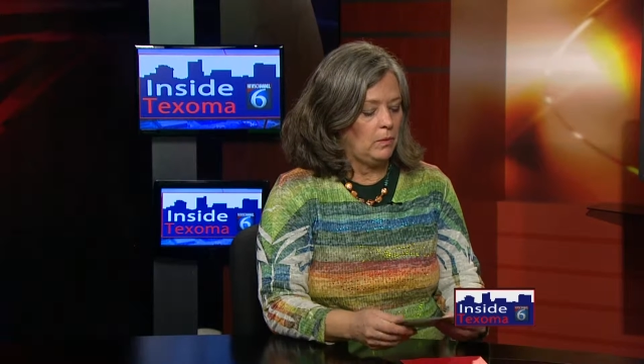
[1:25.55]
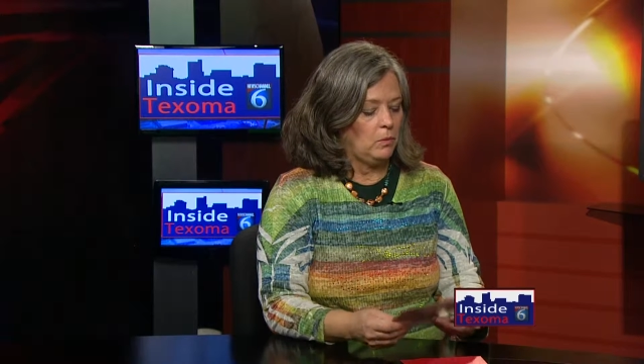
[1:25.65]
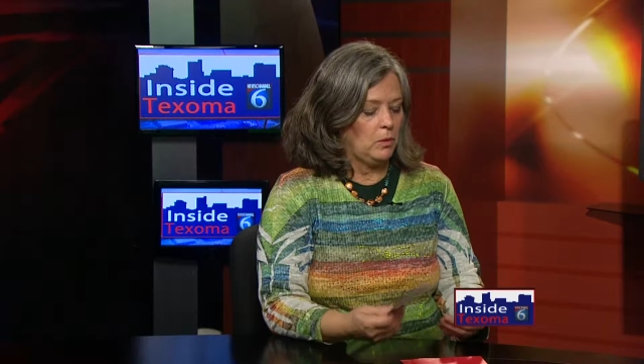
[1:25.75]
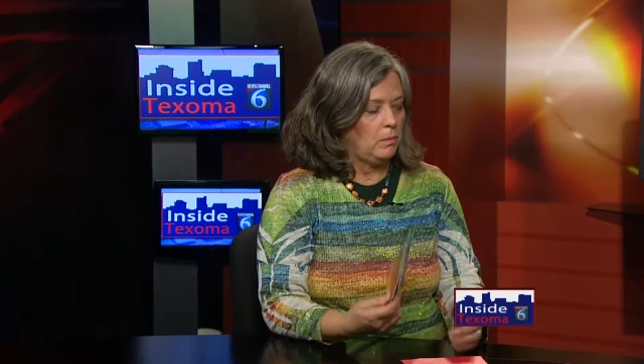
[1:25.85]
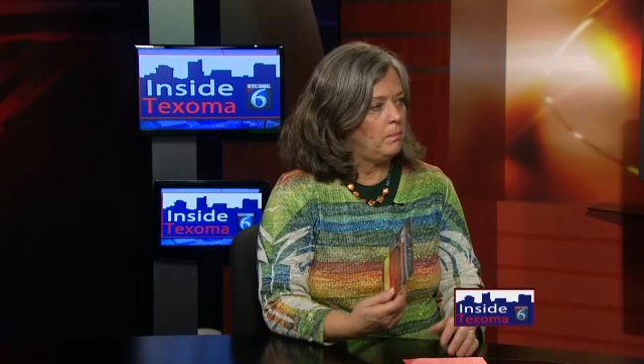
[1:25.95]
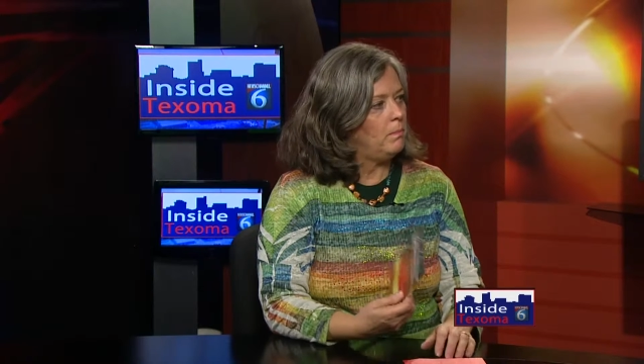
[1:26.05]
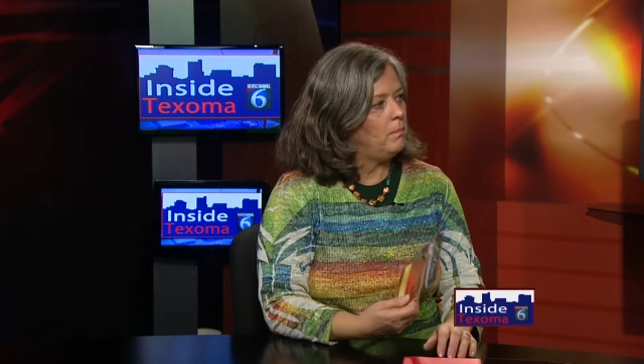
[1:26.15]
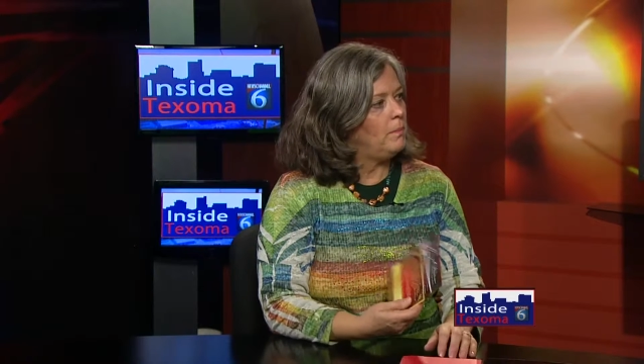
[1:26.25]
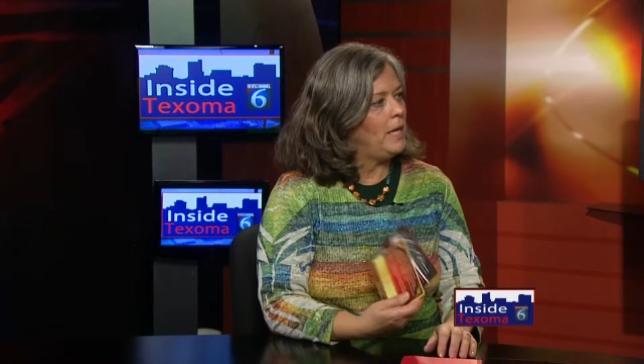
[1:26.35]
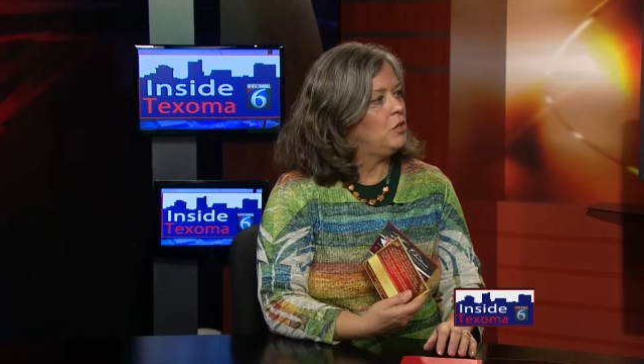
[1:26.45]
We're
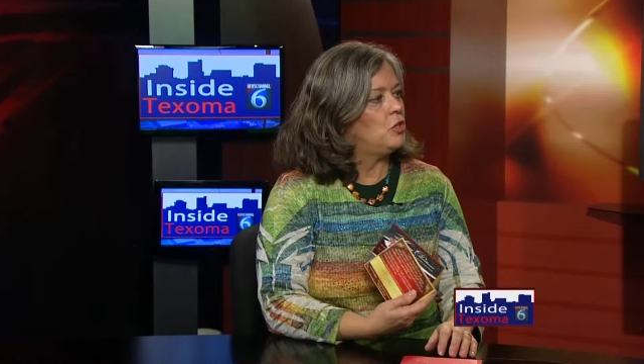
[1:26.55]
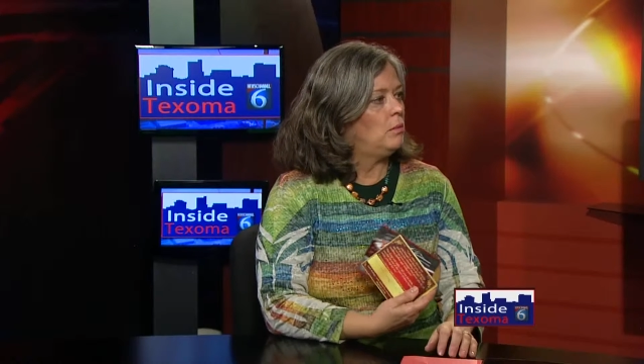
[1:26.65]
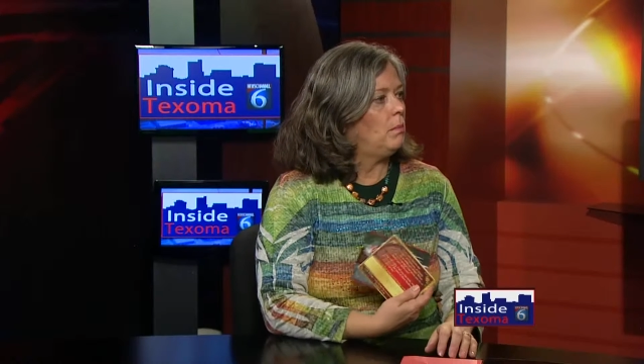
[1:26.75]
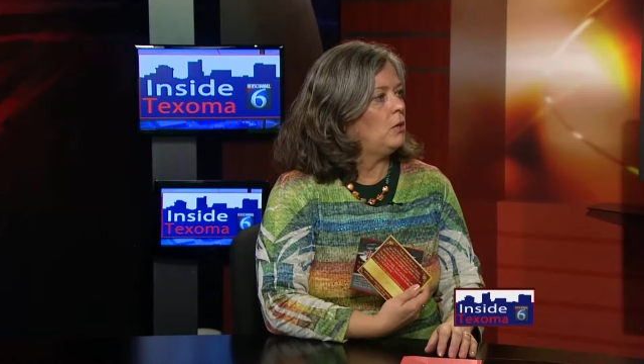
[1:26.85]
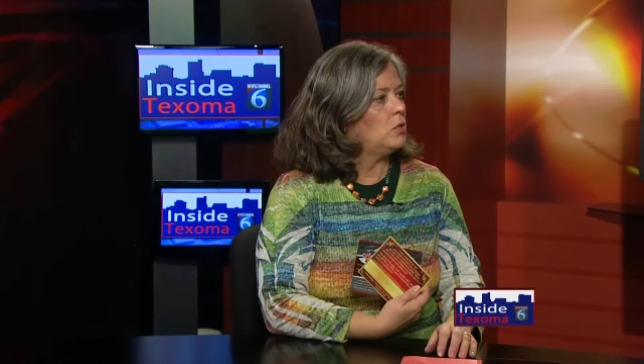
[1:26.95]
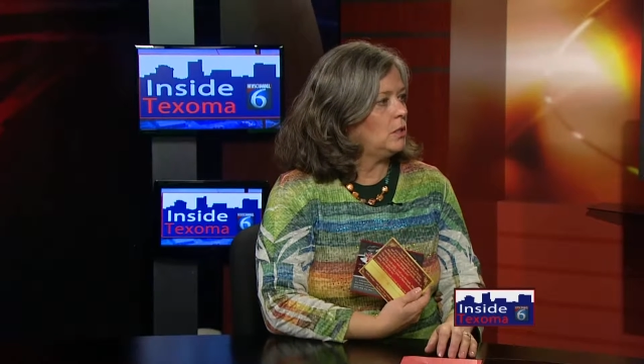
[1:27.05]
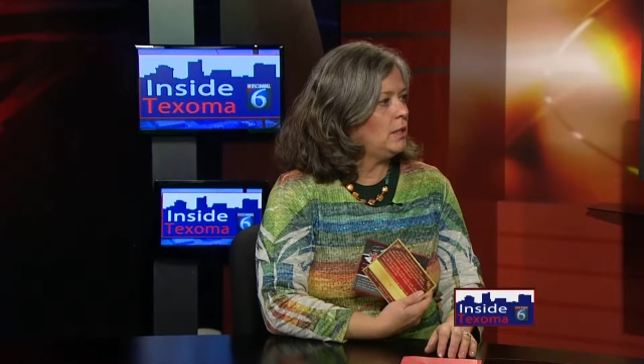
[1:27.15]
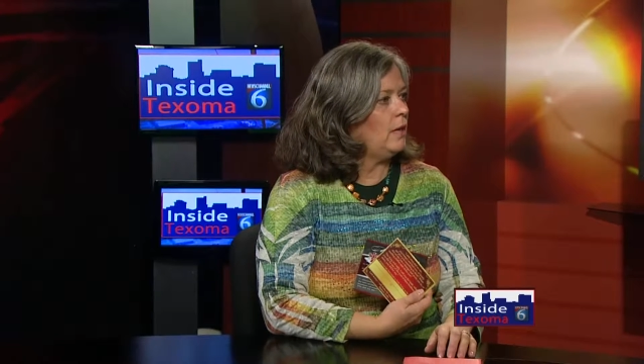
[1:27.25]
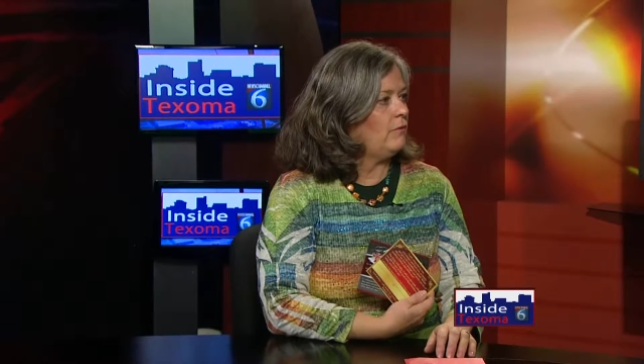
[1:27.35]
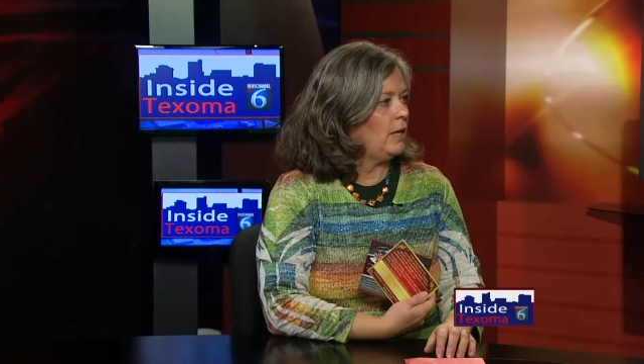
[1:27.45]
managing
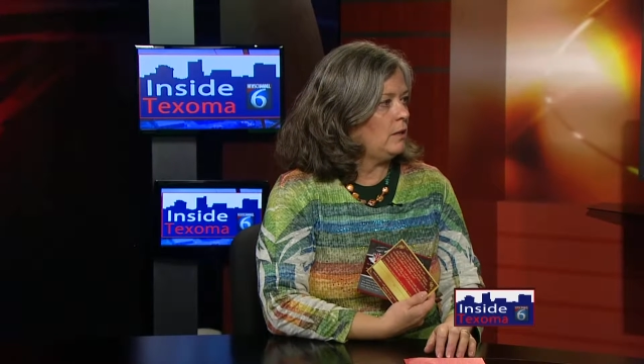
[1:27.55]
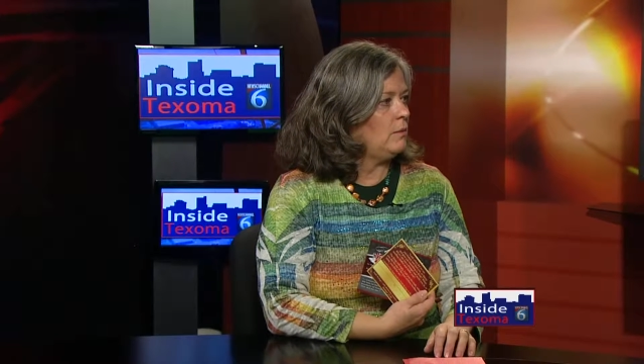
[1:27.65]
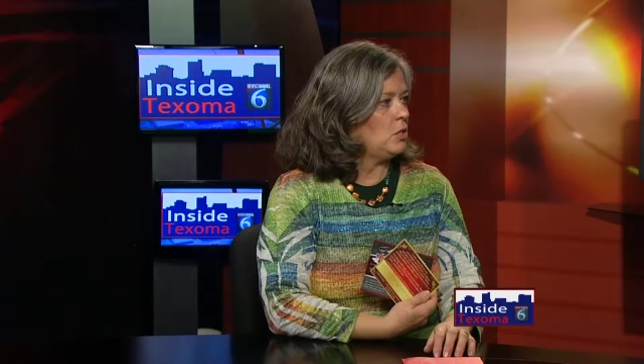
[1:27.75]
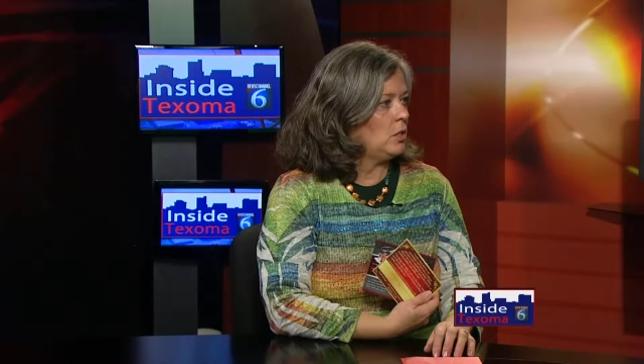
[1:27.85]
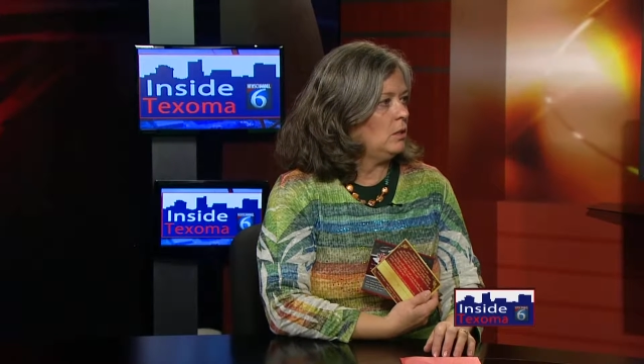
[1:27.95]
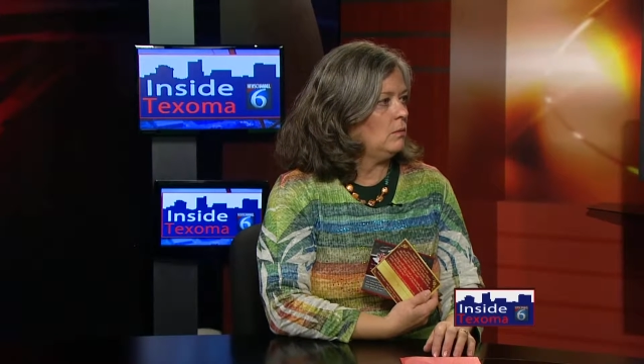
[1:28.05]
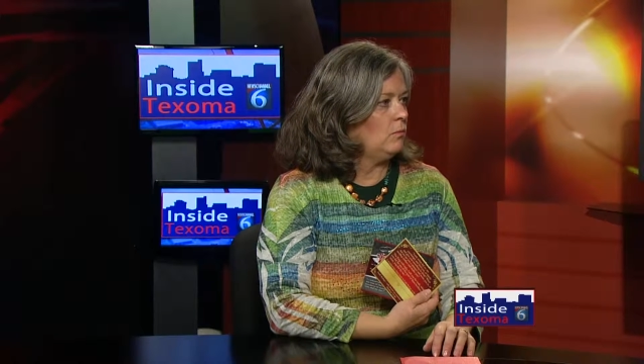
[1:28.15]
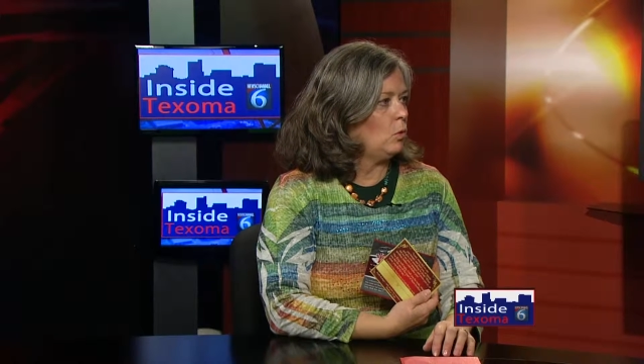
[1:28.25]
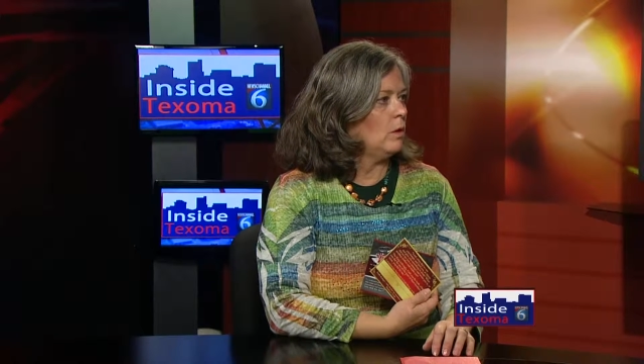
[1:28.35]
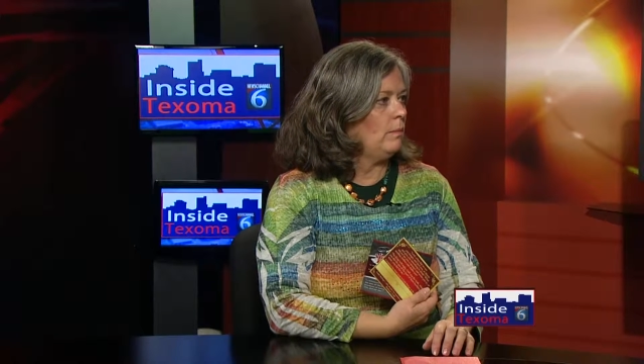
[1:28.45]
mostly at Faith Mission
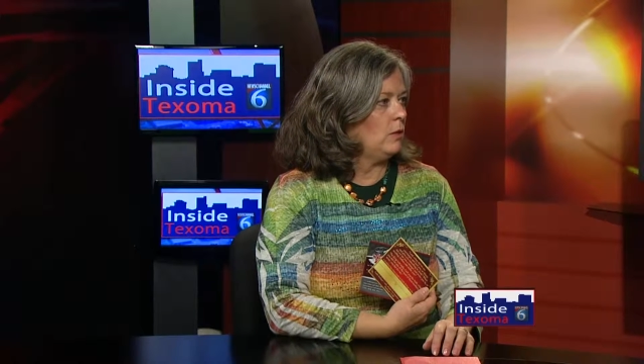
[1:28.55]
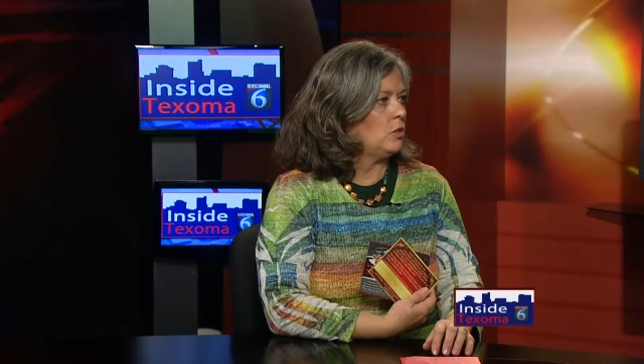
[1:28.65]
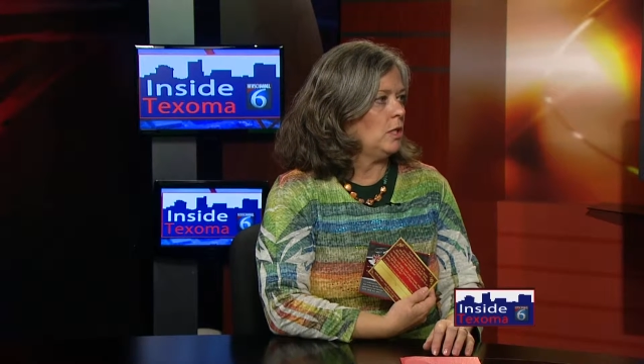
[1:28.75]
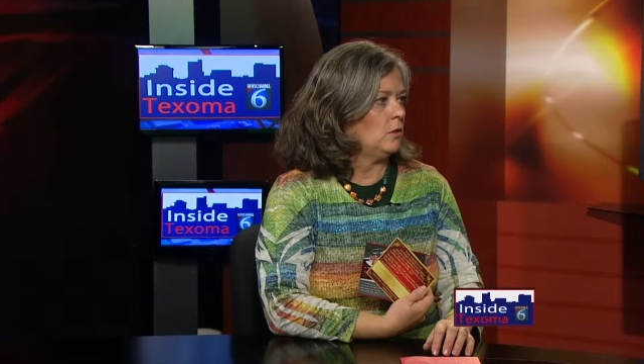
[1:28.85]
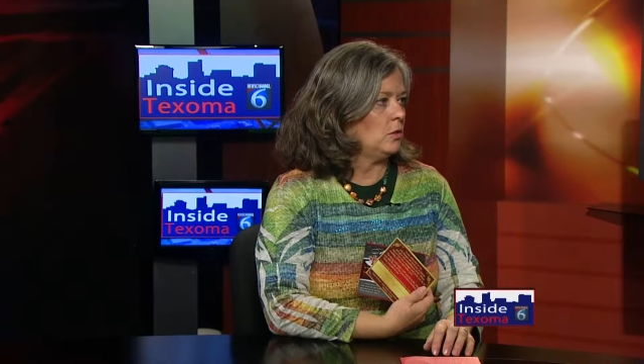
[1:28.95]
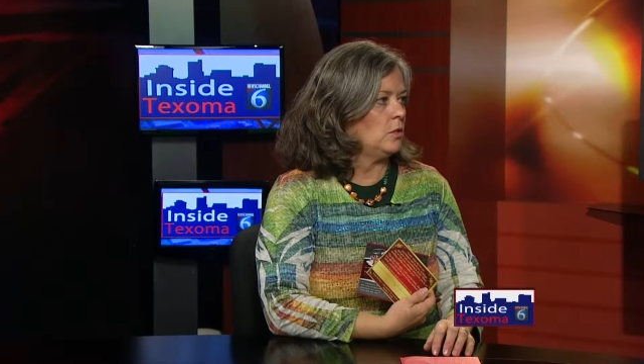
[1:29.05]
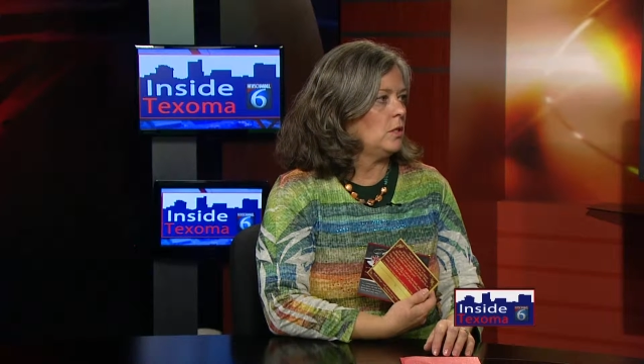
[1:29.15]
for both shelters,